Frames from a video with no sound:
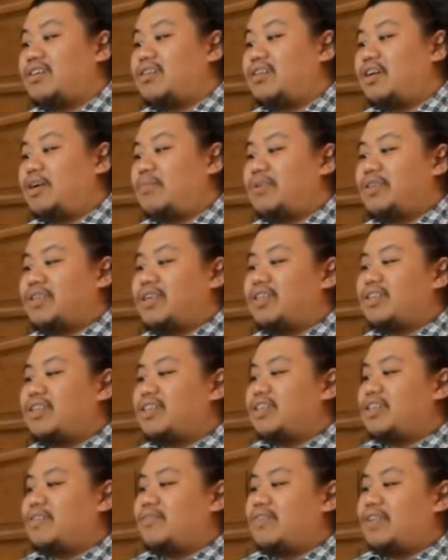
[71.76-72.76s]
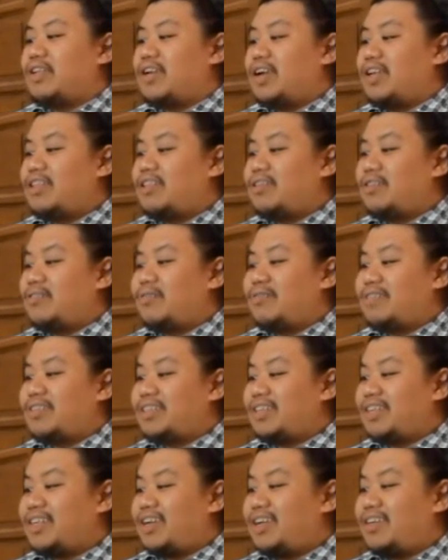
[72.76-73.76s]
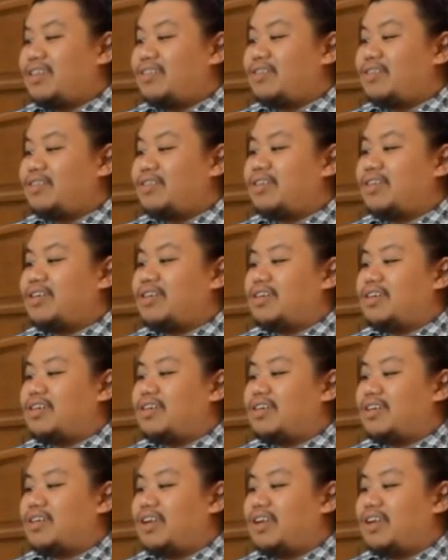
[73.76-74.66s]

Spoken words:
Representative Leandro Verceles Jr.,